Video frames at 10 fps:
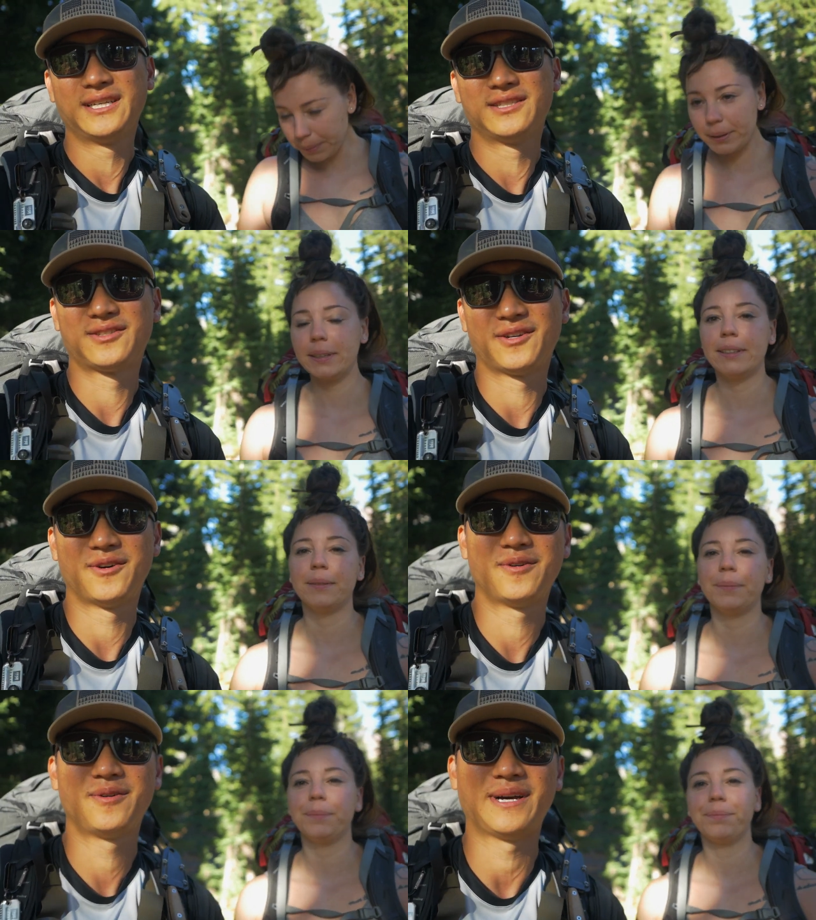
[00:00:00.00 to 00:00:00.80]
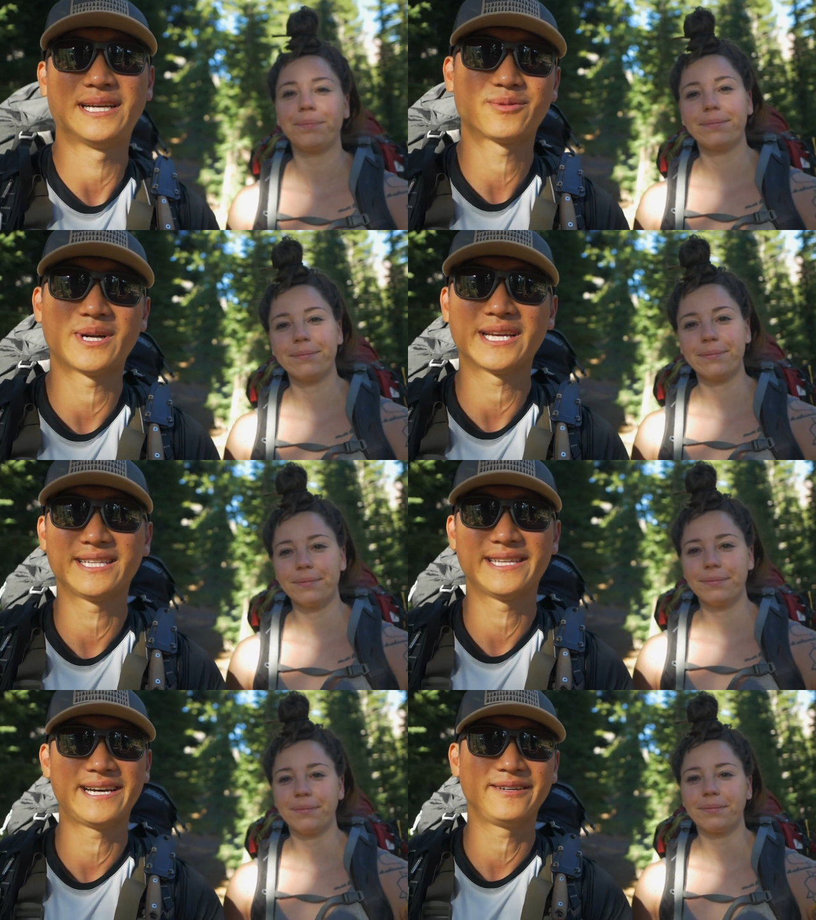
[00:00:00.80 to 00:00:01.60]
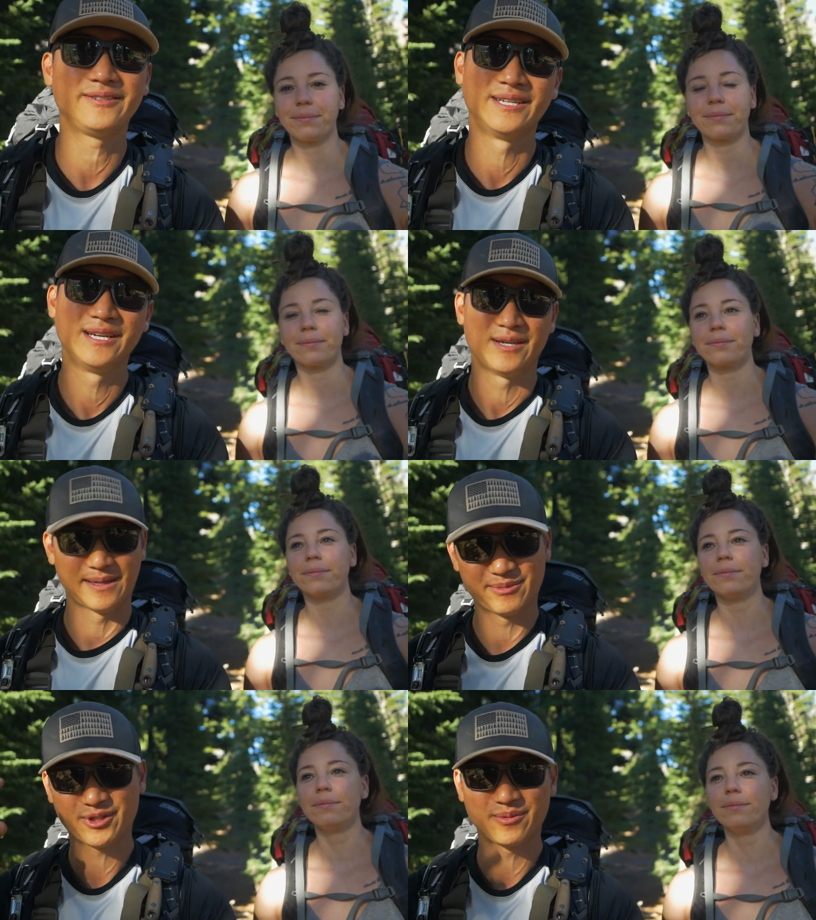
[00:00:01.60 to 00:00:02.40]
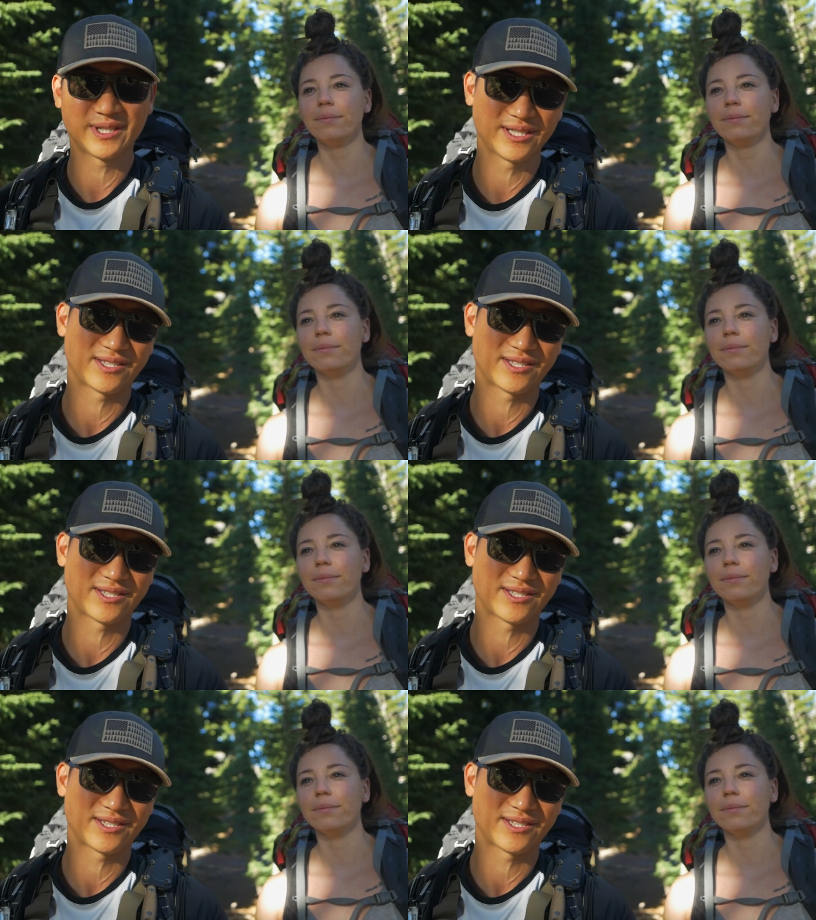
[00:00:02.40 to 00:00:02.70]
Speaker 1: So as we're hiking down, I'm sure we're gonna